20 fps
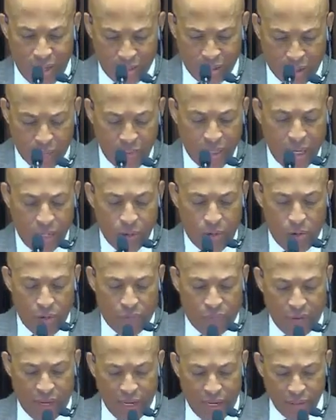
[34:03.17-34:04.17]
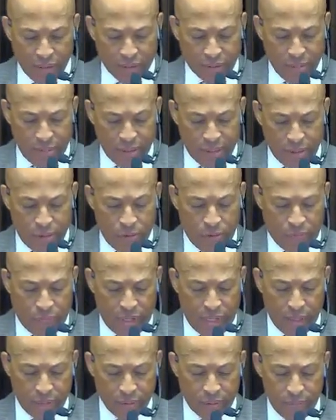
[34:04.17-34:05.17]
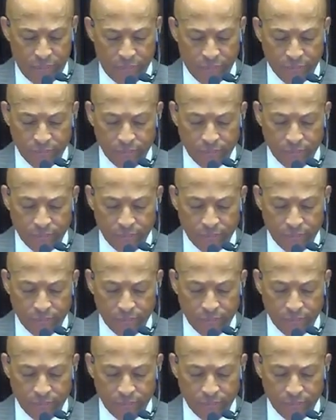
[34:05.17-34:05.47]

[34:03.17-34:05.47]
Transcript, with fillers: So we got to hold fast. Somebody say, hold fast.